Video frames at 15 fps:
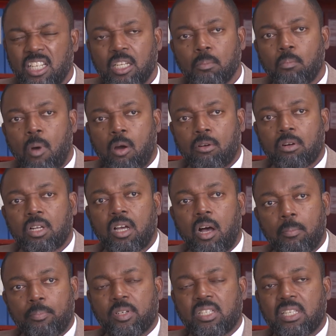moral
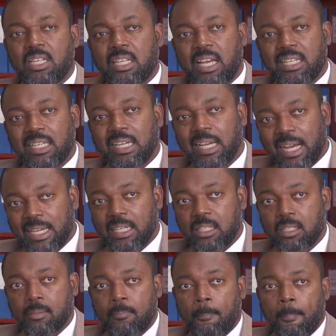compass and the guide
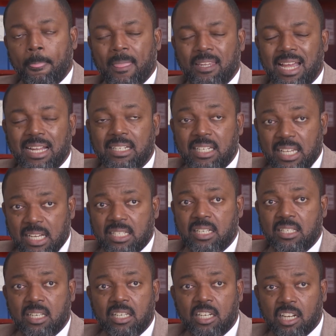that takes
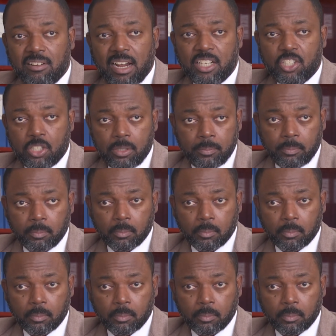us in the direction